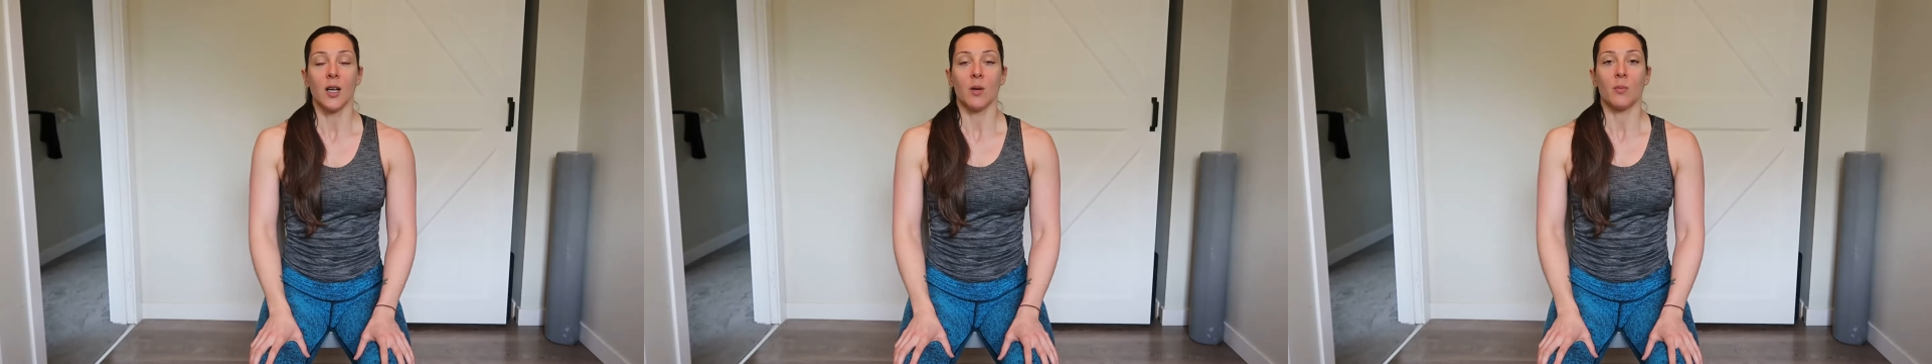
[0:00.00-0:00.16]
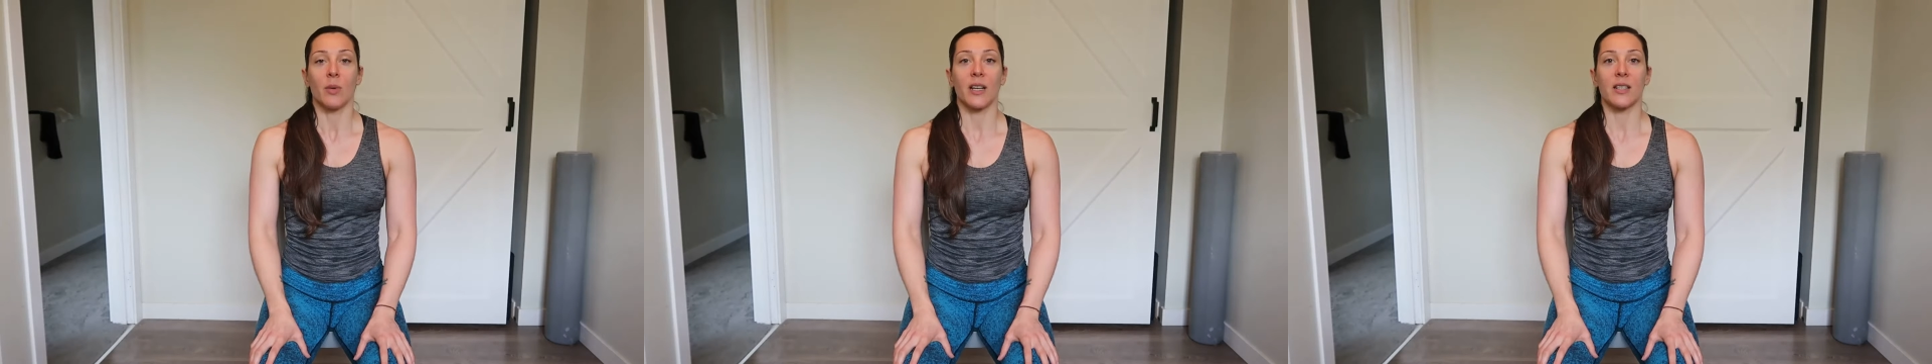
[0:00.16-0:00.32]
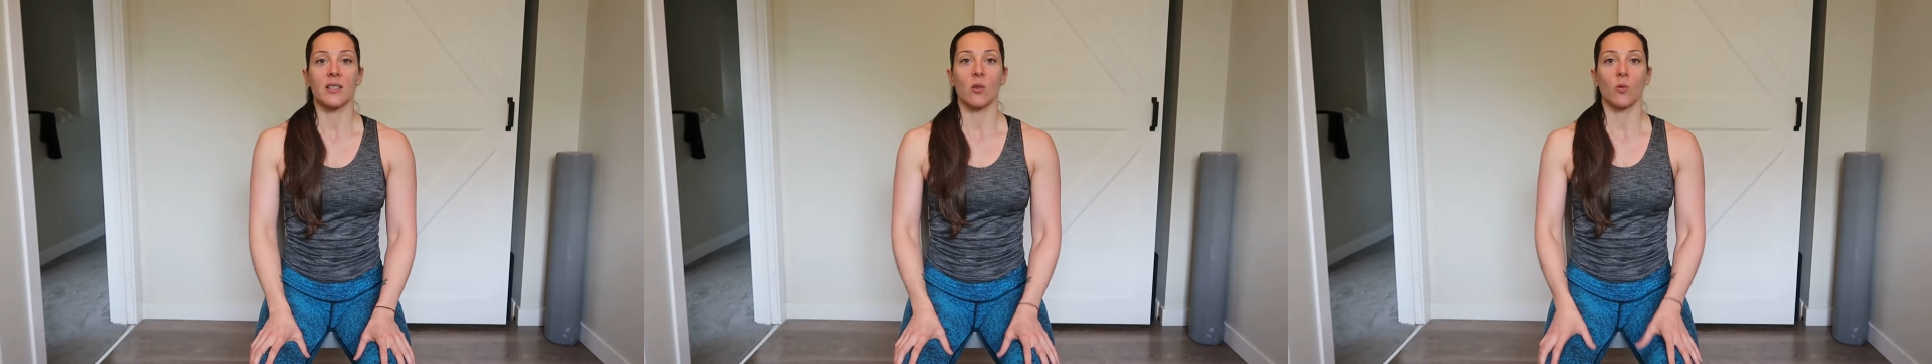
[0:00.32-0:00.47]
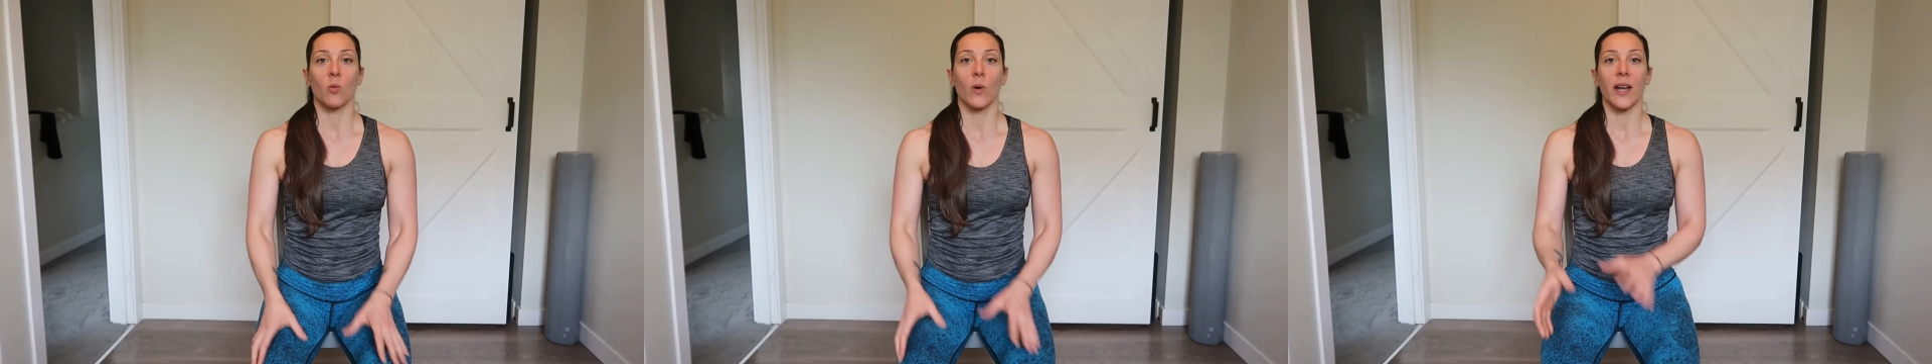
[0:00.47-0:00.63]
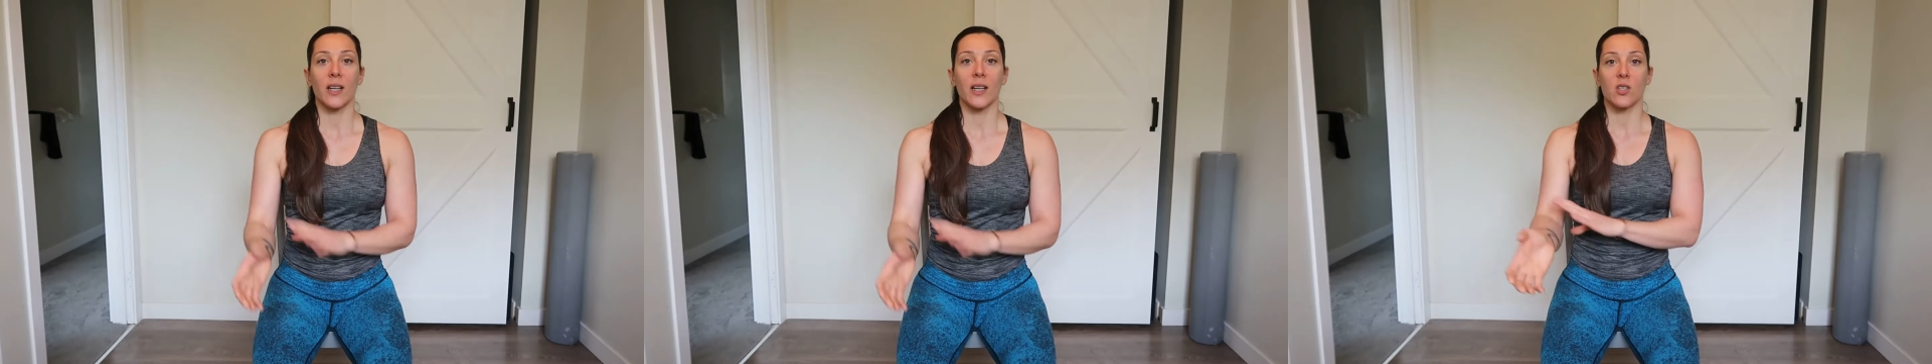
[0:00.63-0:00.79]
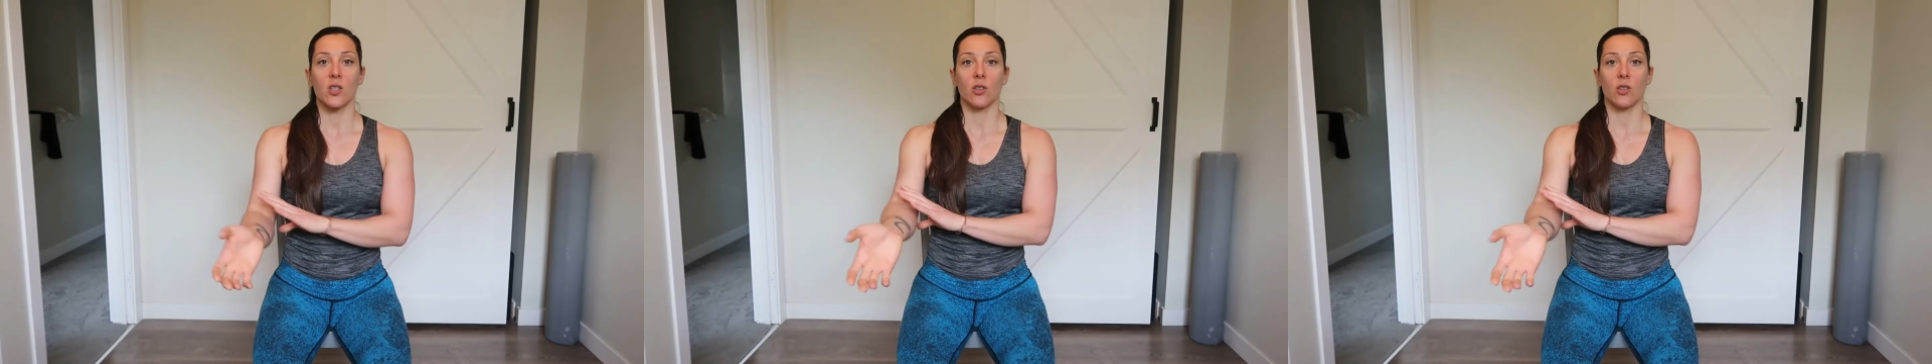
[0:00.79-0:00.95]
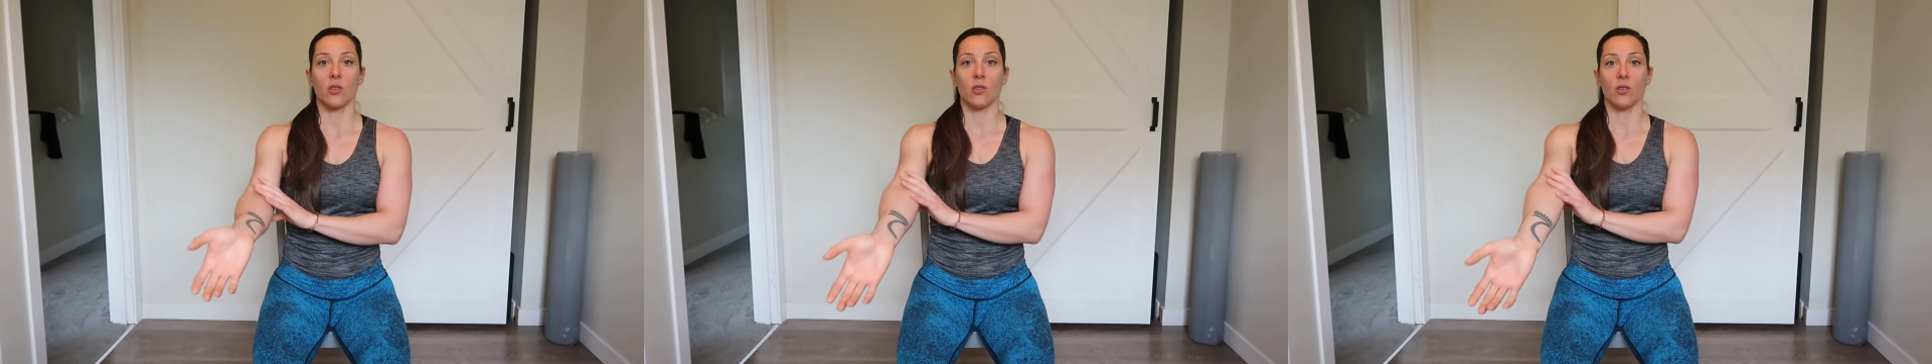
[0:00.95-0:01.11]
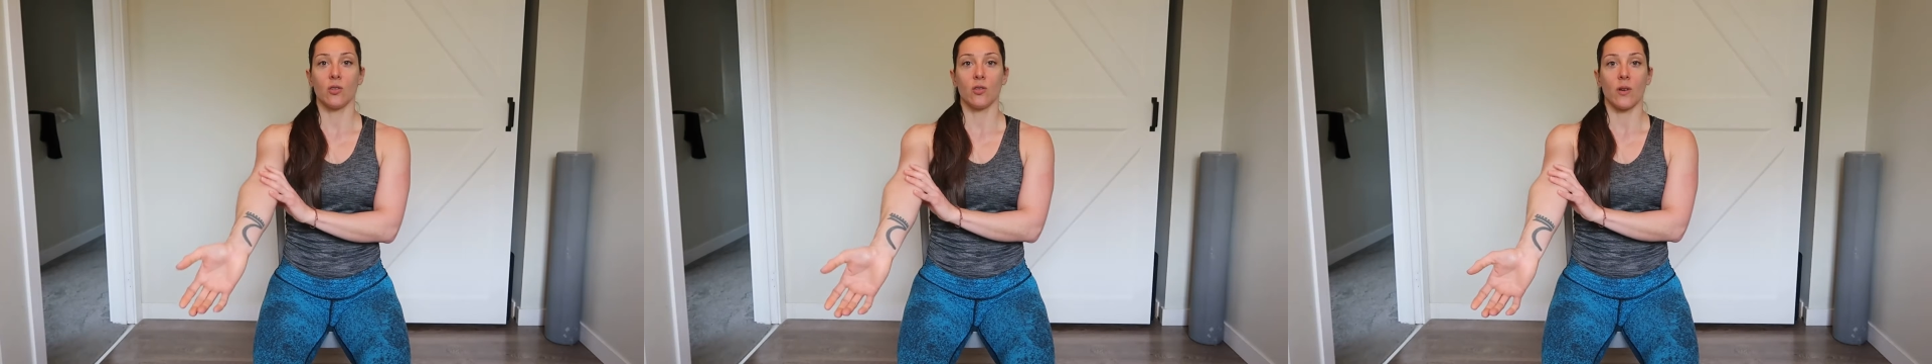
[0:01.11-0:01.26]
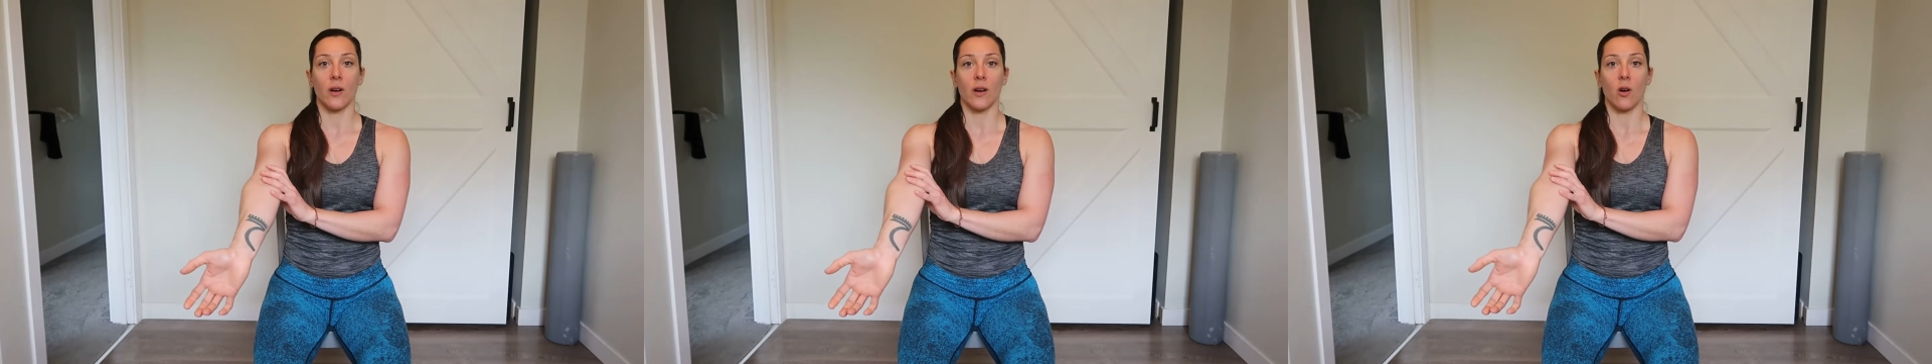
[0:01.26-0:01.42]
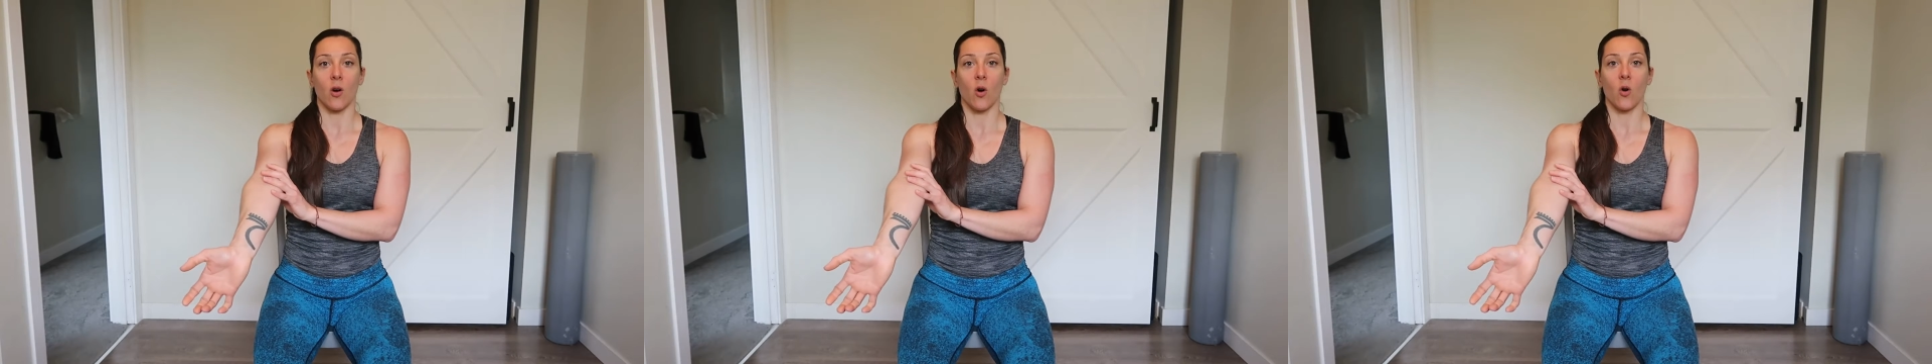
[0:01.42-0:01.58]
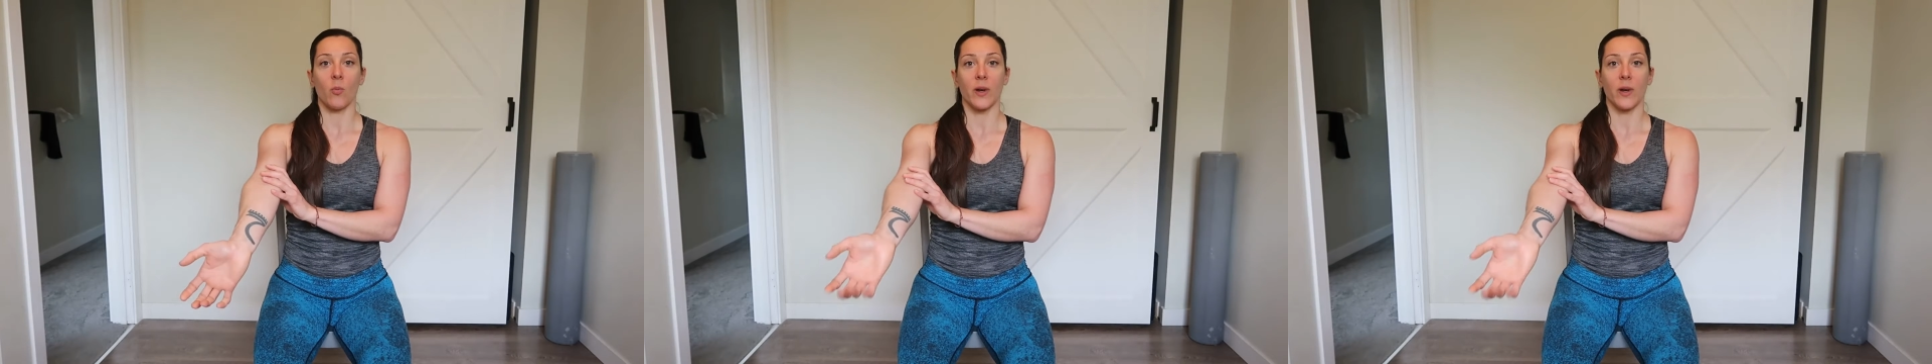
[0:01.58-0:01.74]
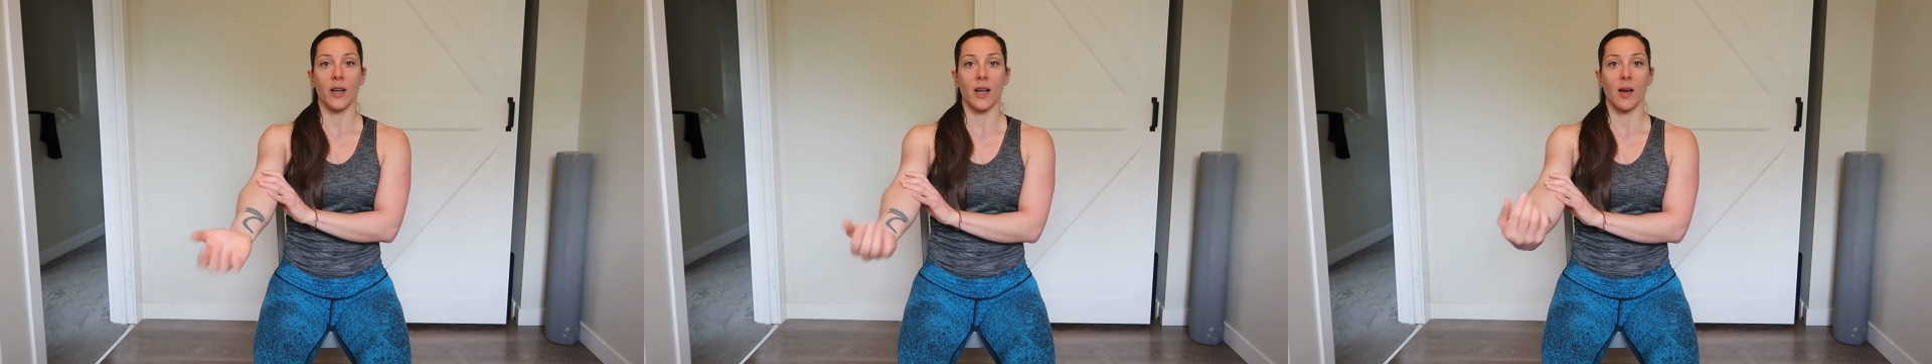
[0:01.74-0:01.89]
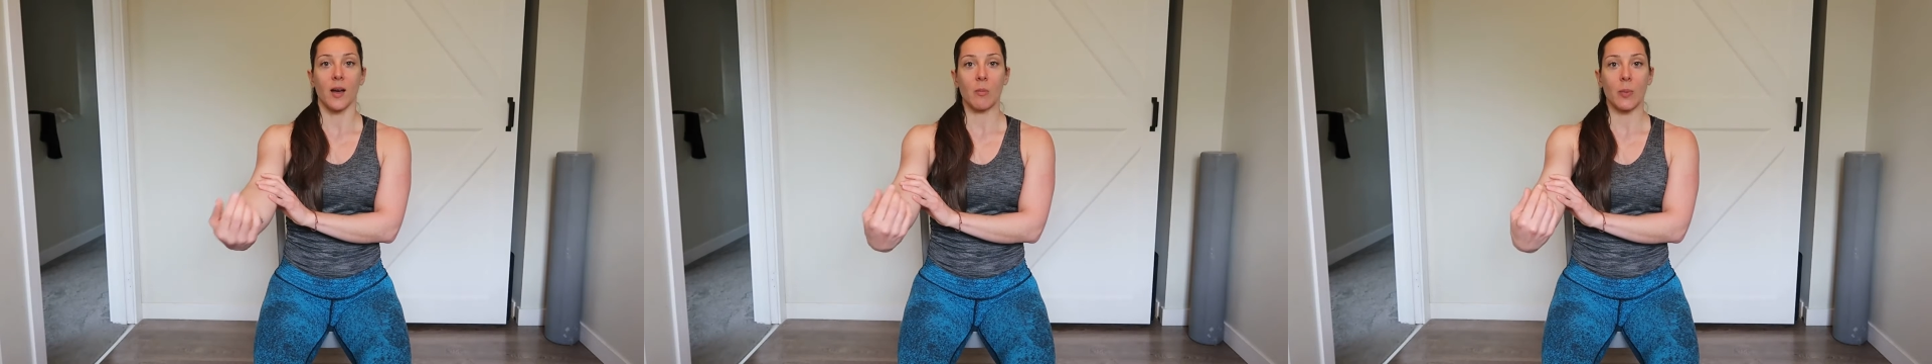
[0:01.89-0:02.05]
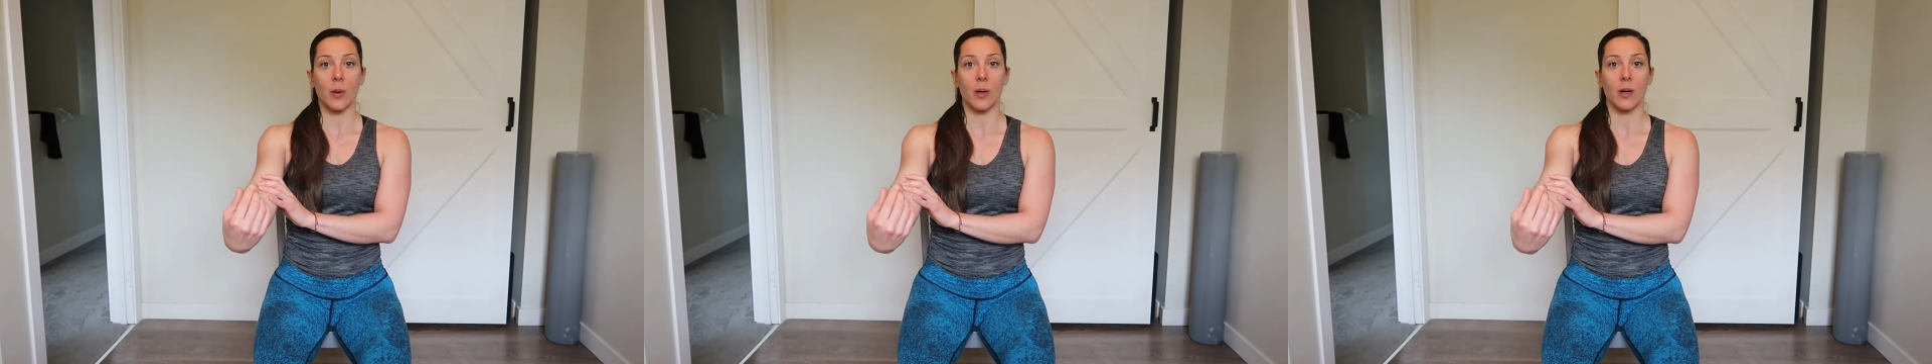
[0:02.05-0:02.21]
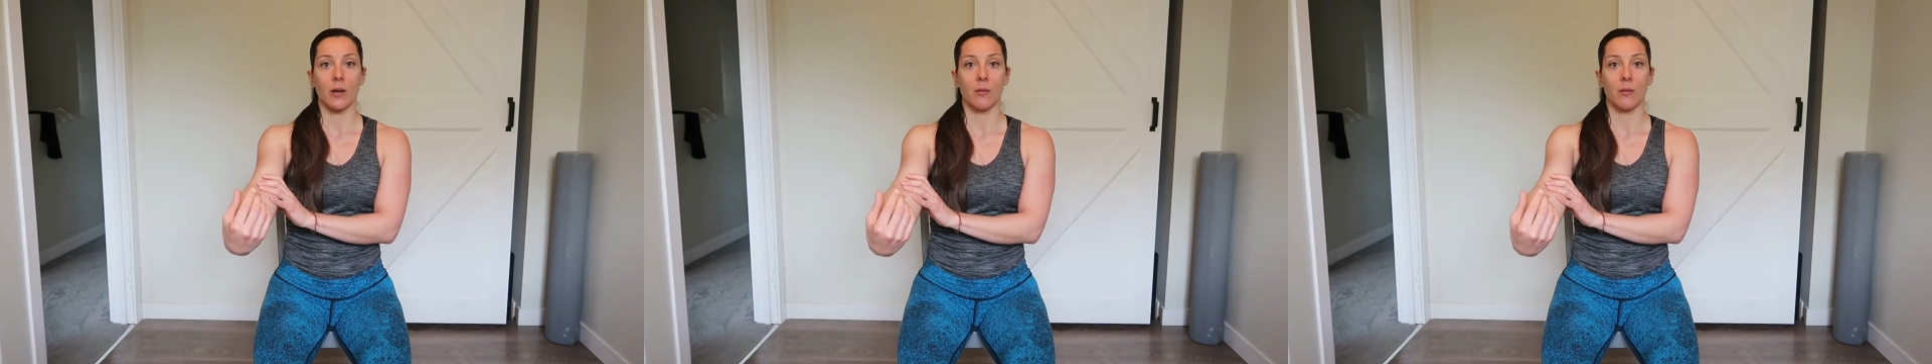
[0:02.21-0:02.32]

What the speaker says: but it's a way to open up